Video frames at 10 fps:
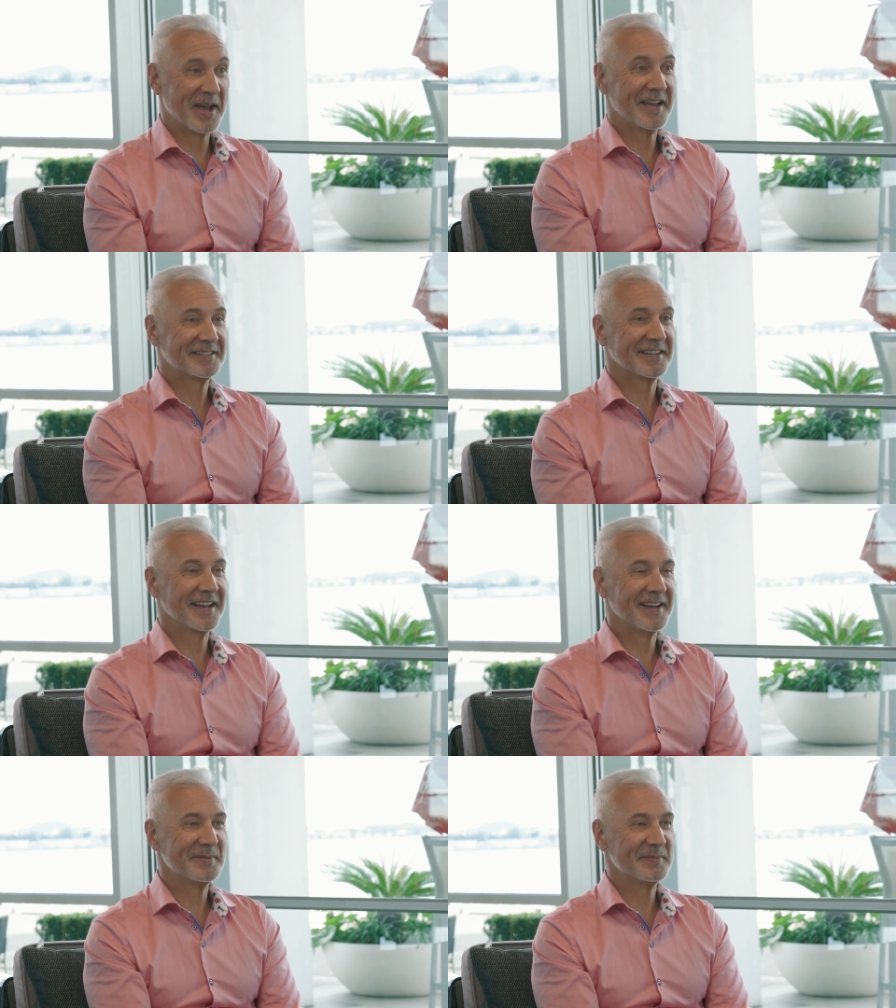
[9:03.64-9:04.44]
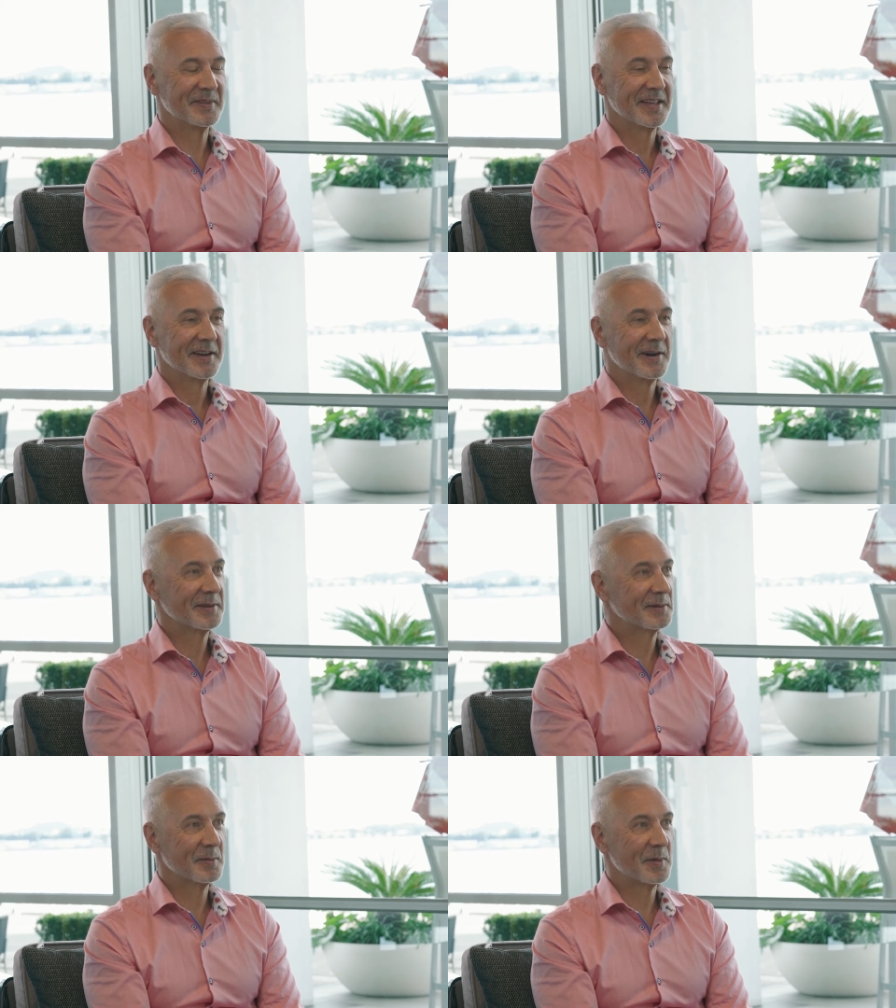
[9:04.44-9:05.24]
but um, I
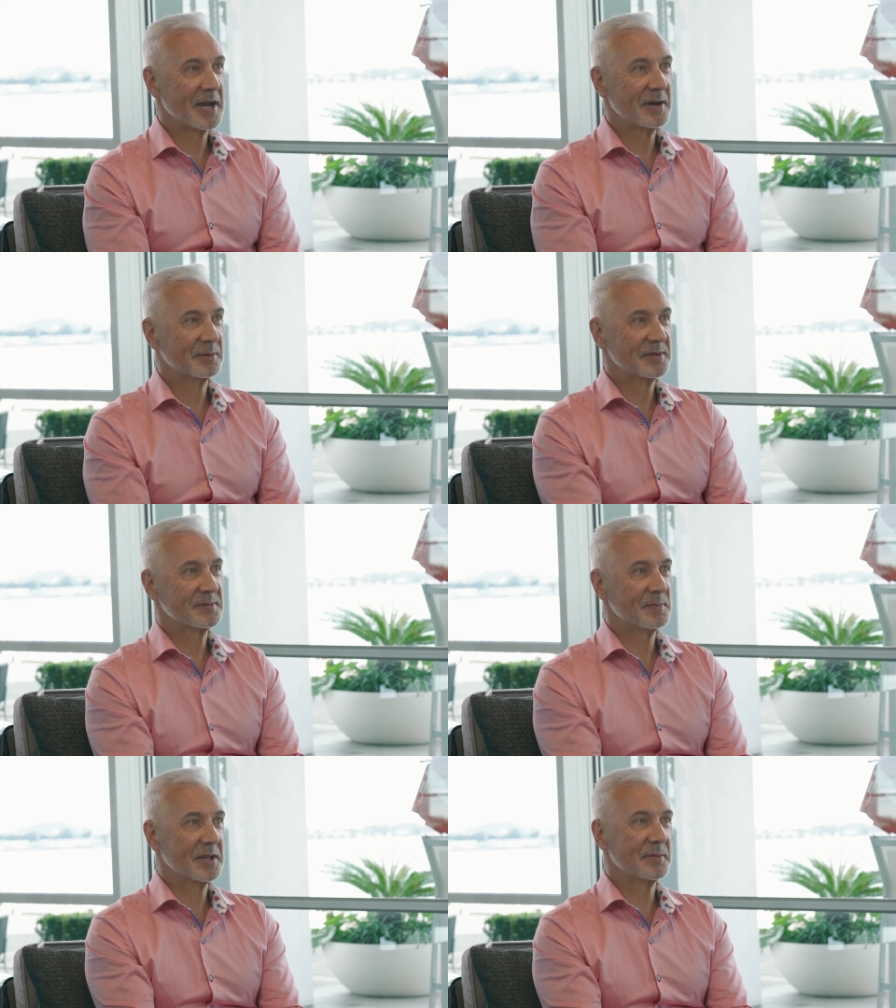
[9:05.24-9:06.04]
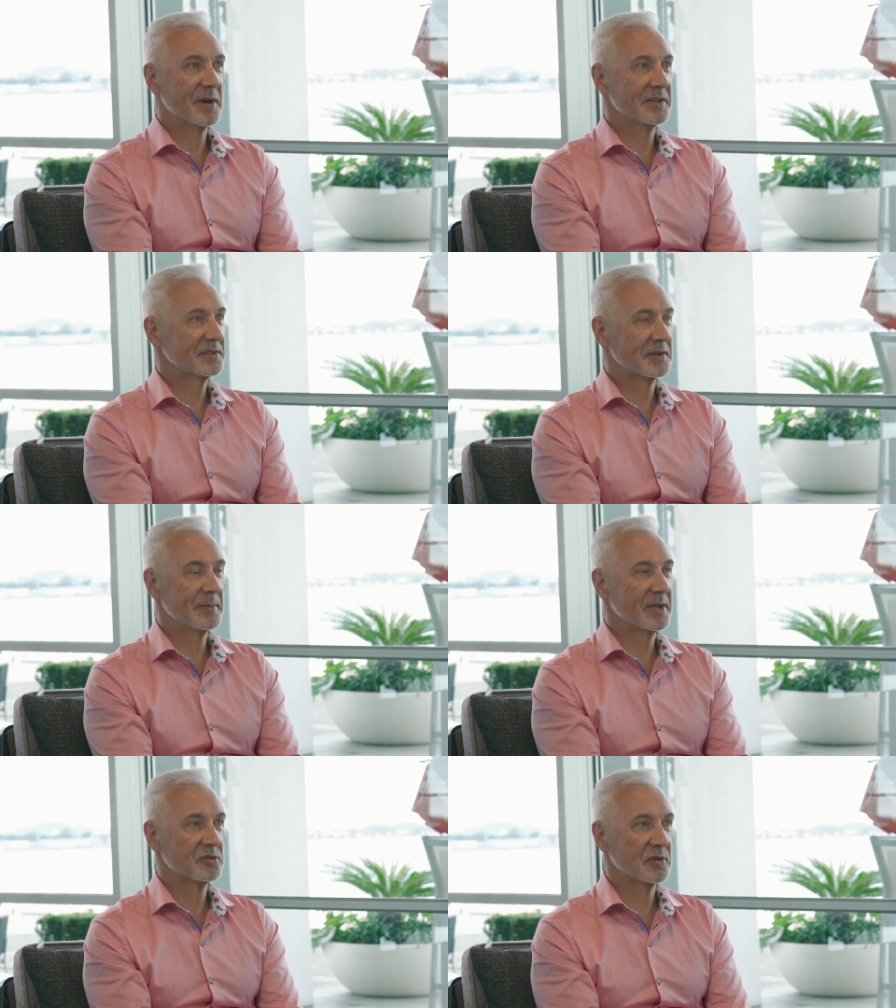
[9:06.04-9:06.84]
thought, wow, this motorbike's got
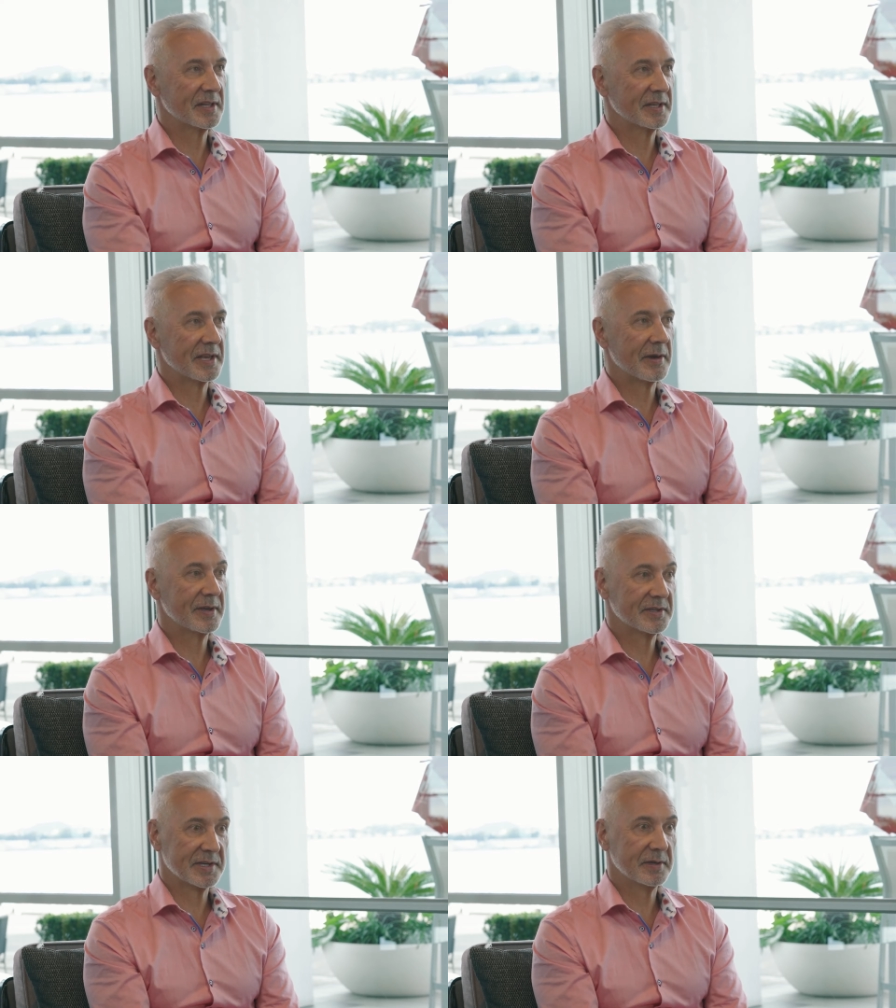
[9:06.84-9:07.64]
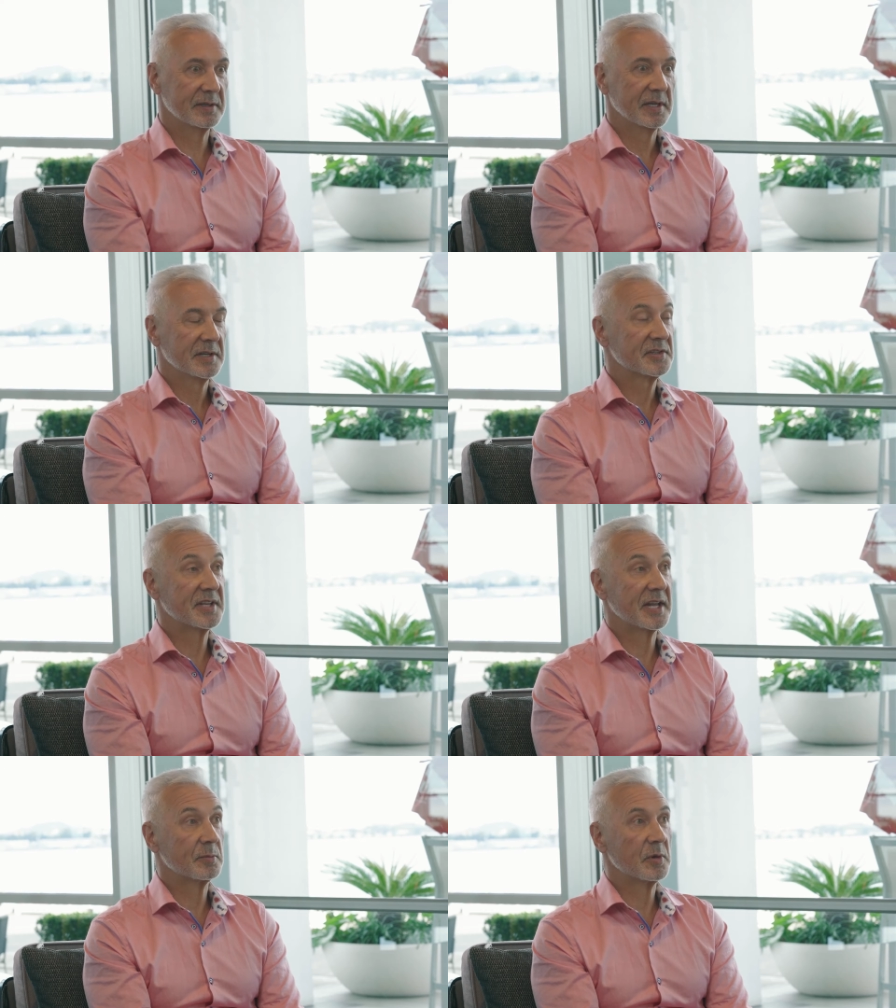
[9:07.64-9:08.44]
my adrenaline going. So
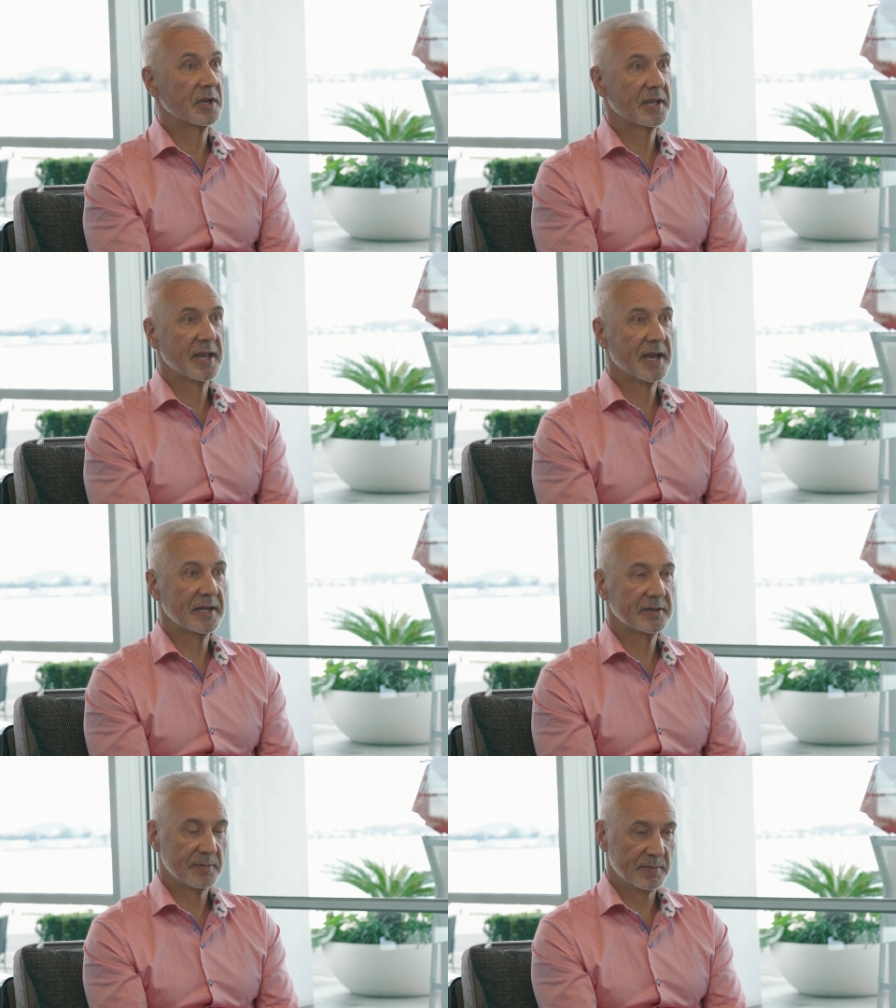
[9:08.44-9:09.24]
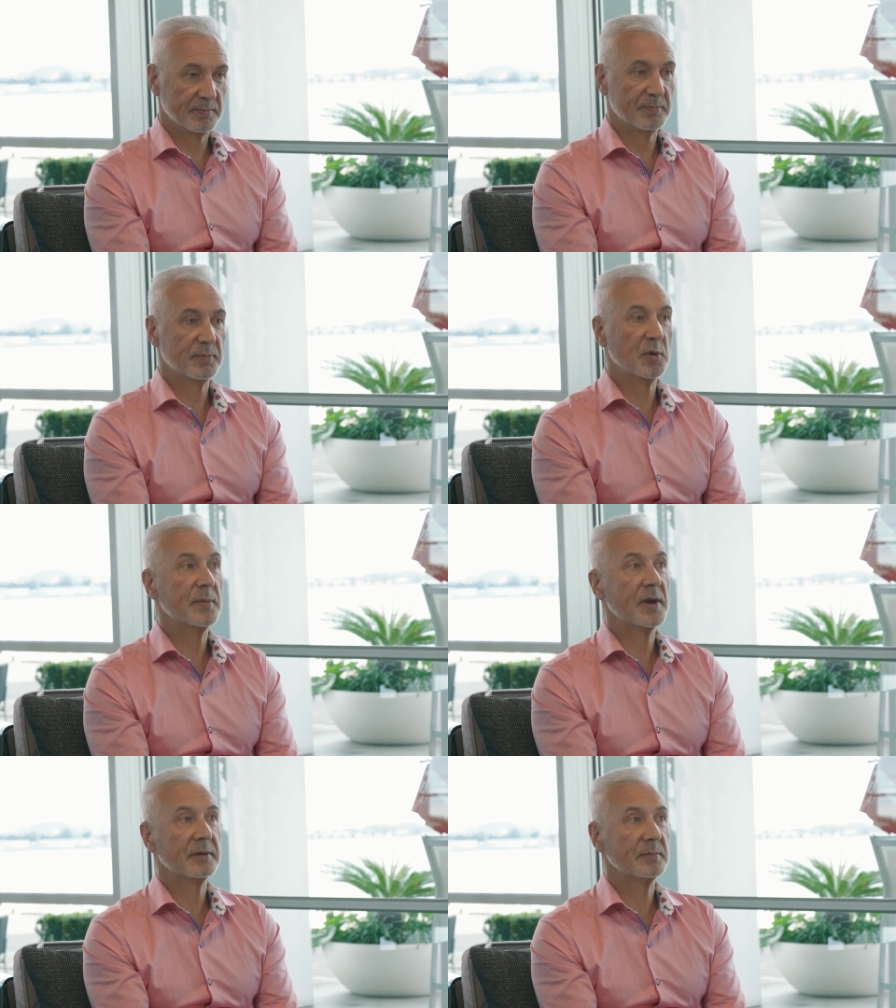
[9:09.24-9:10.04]
started working hard, bought
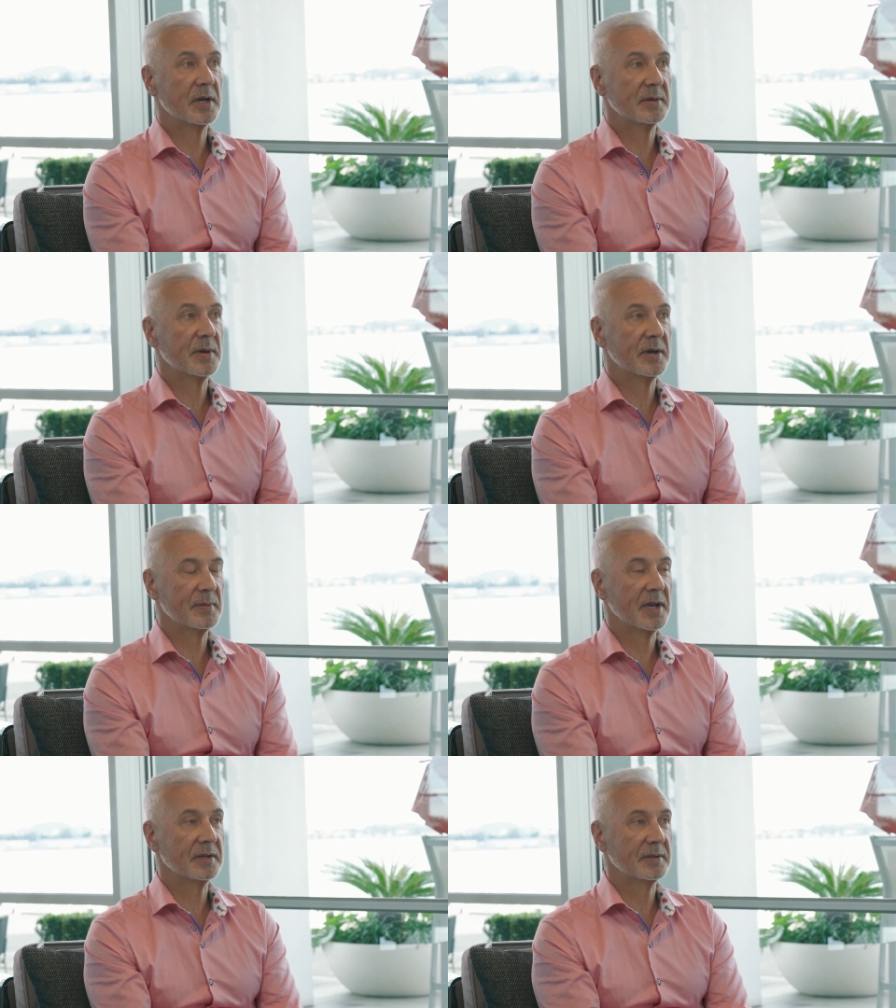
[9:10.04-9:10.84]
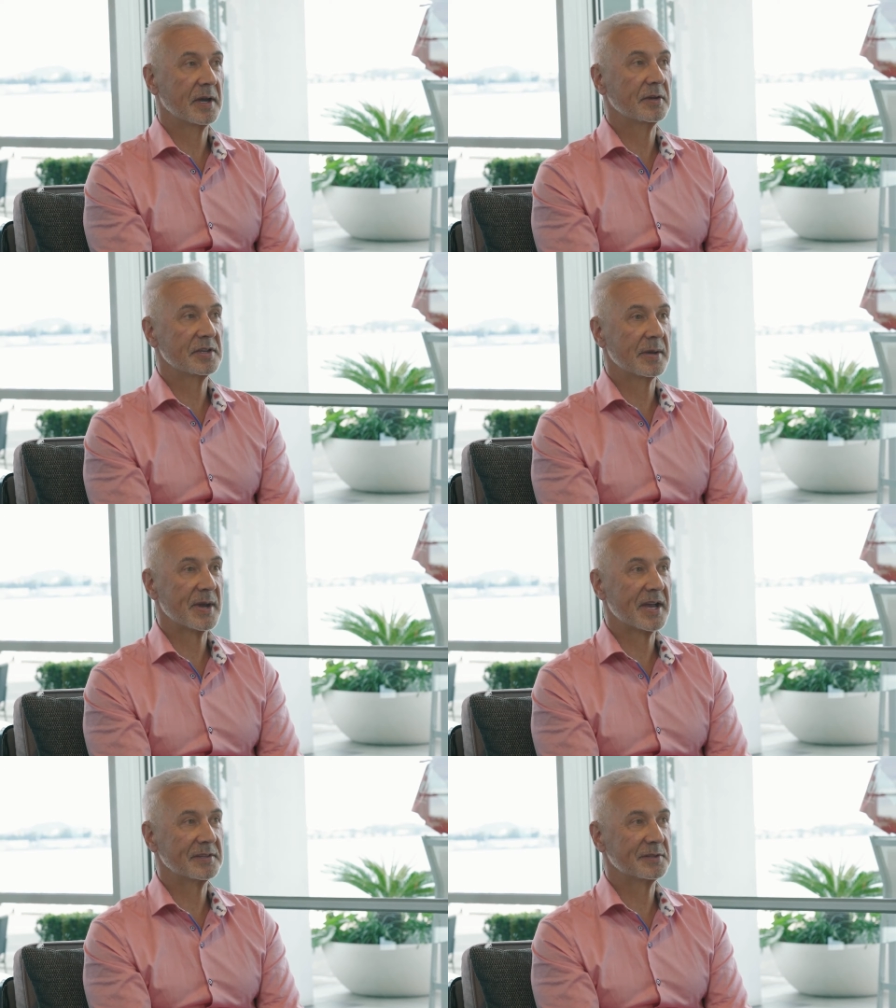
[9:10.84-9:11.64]
my own motorbike, my own
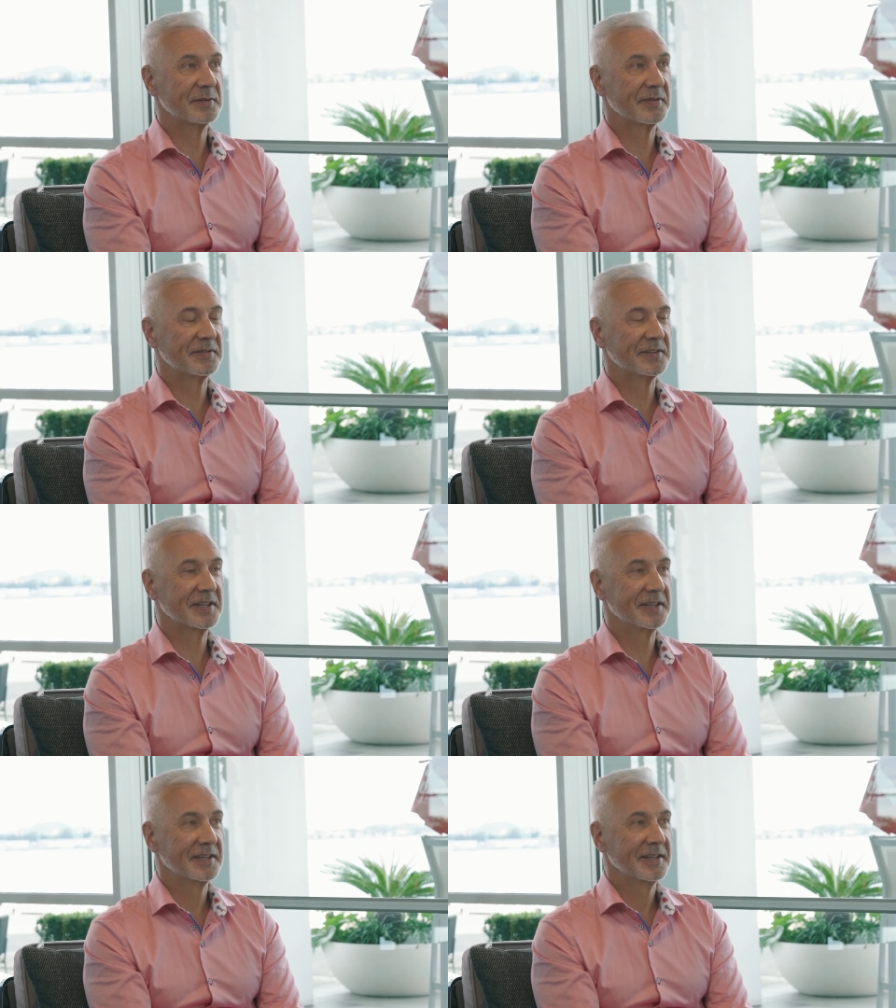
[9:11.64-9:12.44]
Yamaha 250, yep.